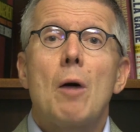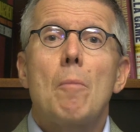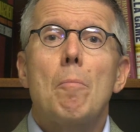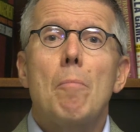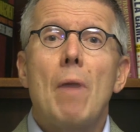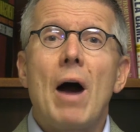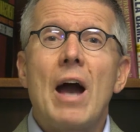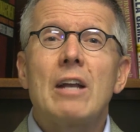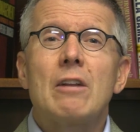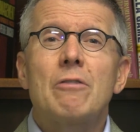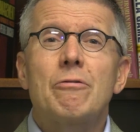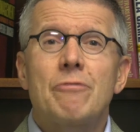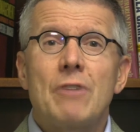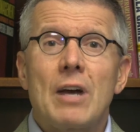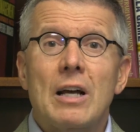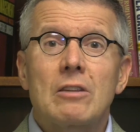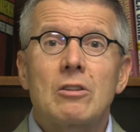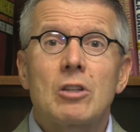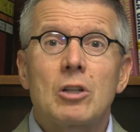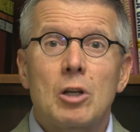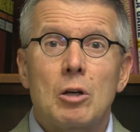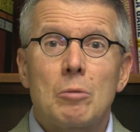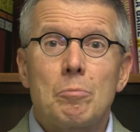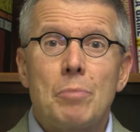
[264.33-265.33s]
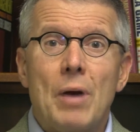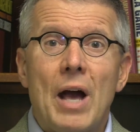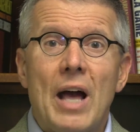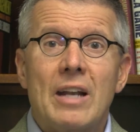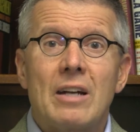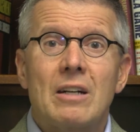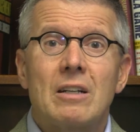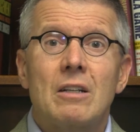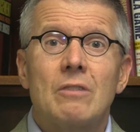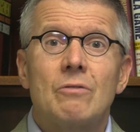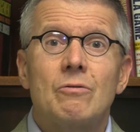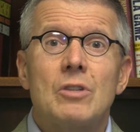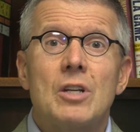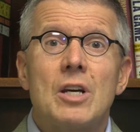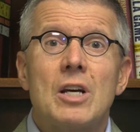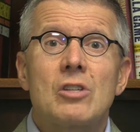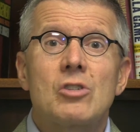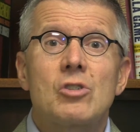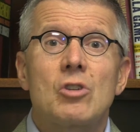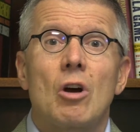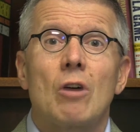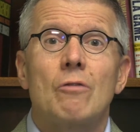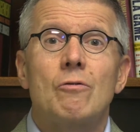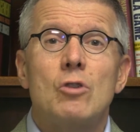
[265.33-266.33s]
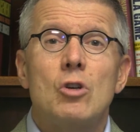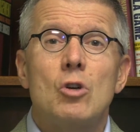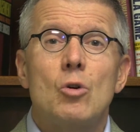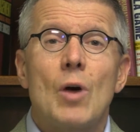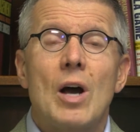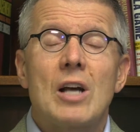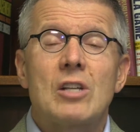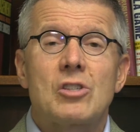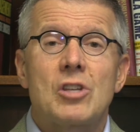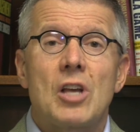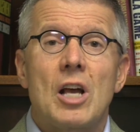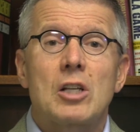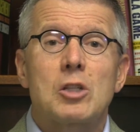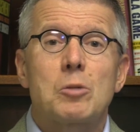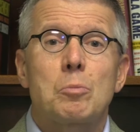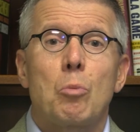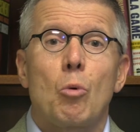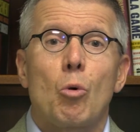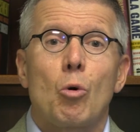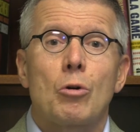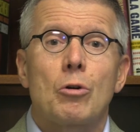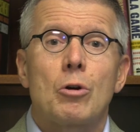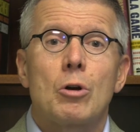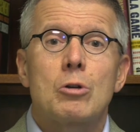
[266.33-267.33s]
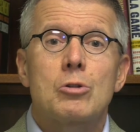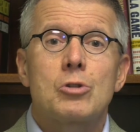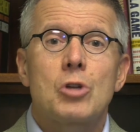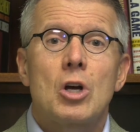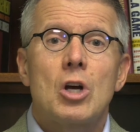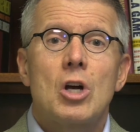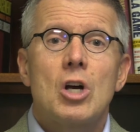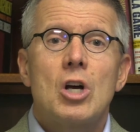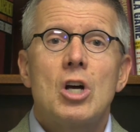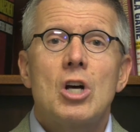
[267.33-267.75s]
might affect the competitiveness of U.S. exporters.